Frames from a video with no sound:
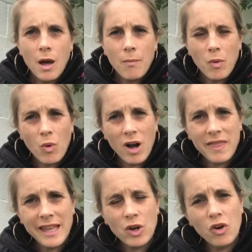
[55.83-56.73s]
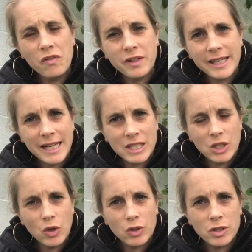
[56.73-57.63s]
But what I think often gets
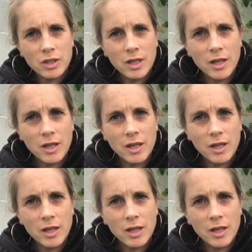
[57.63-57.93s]
lost